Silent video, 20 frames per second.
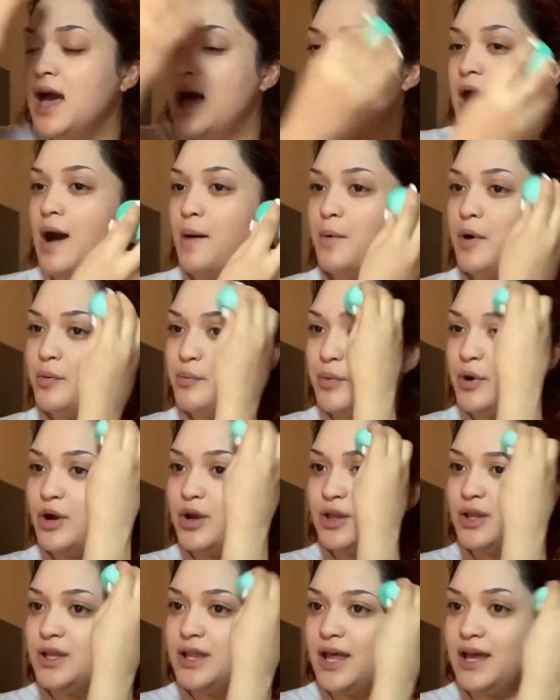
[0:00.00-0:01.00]
I'm on
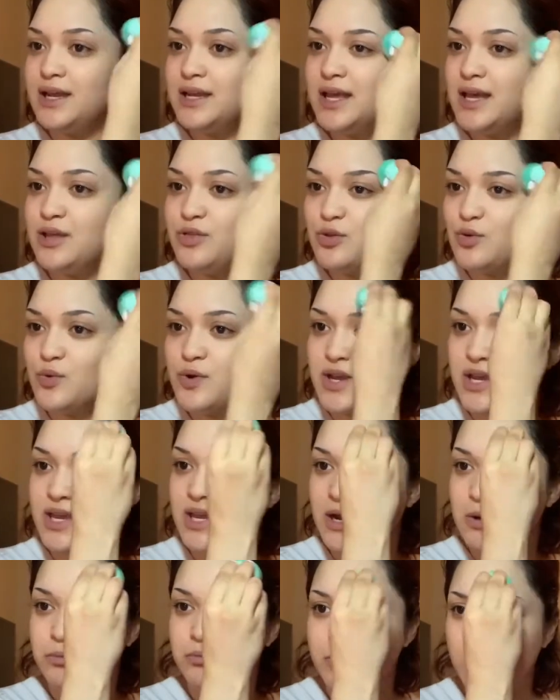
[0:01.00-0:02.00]
barely like day three
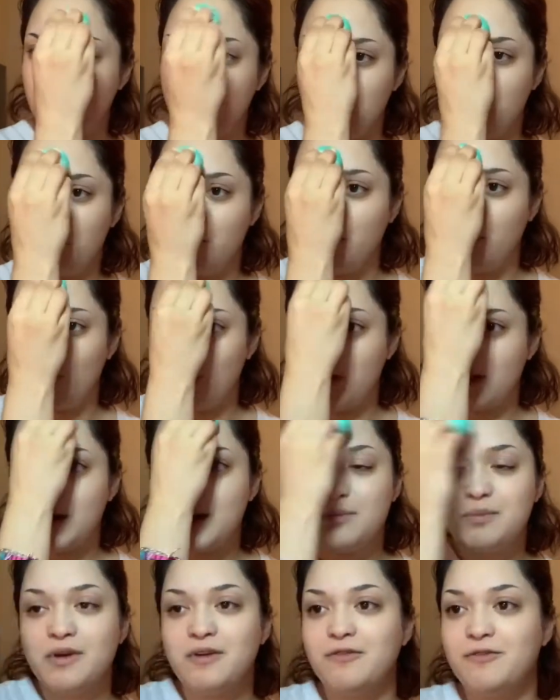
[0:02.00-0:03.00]
and I'm bored out
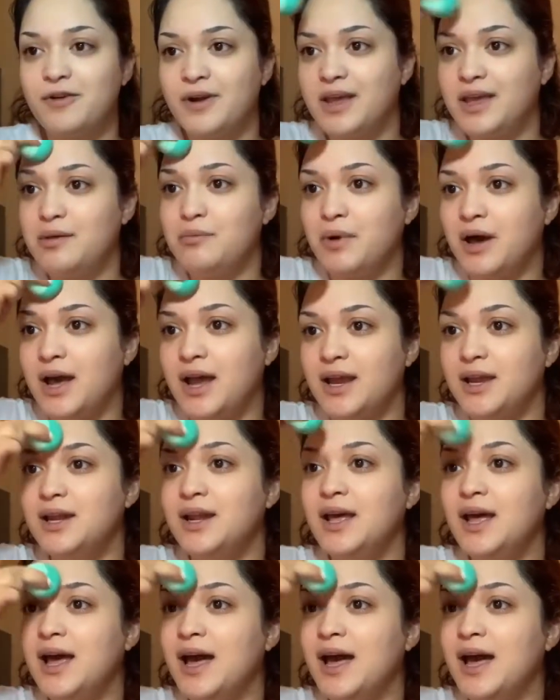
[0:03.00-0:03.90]
of my freaking mind.